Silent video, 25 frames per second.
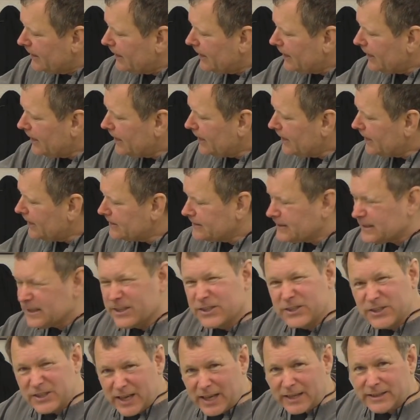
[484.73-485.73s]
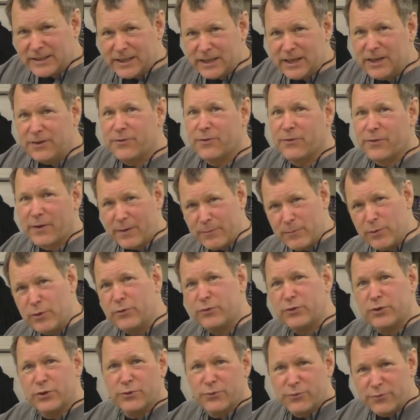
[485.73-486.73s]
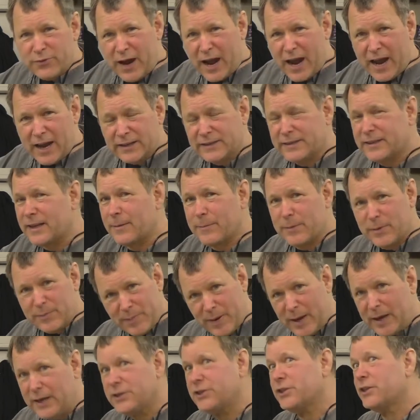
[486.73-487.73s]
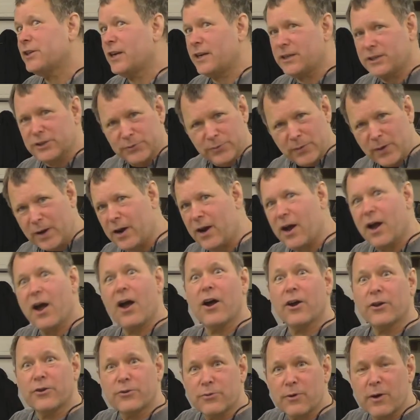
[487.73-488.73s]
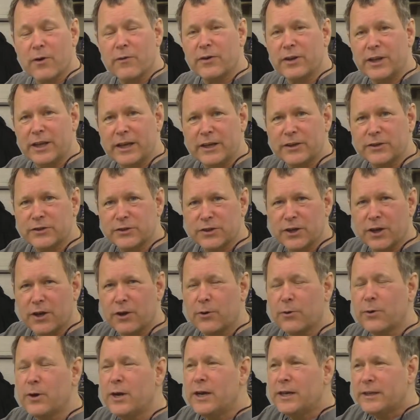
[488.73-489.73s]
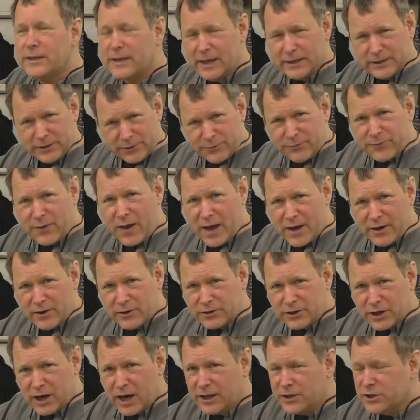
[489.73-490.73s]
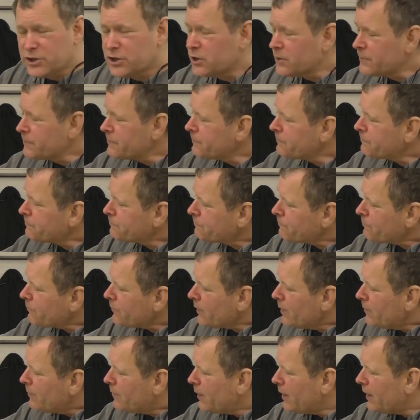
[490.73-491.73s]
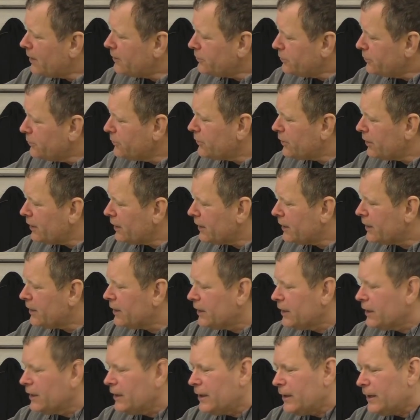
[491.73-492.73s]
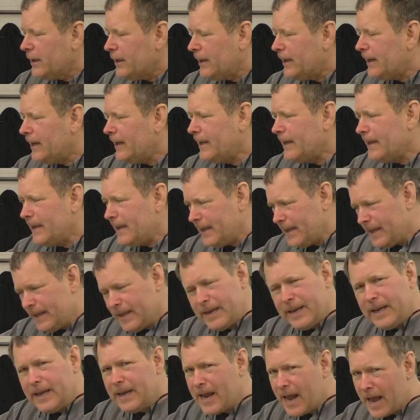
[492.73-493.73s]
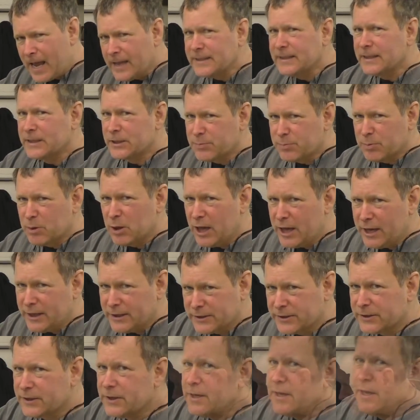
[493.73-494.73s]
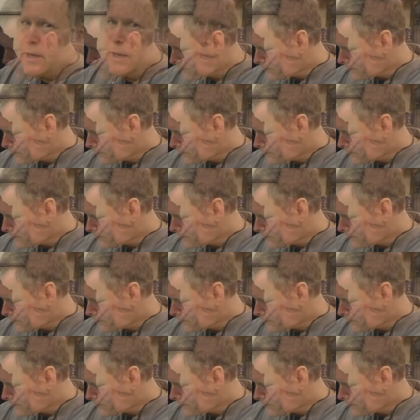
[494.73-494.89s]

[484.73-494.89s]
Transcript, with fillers: Uh, it's a little sensitive if I move too fast. I'm impatient. I just want to hog through everything. So it takes a finer touch. But I do think uh, it, it has its place.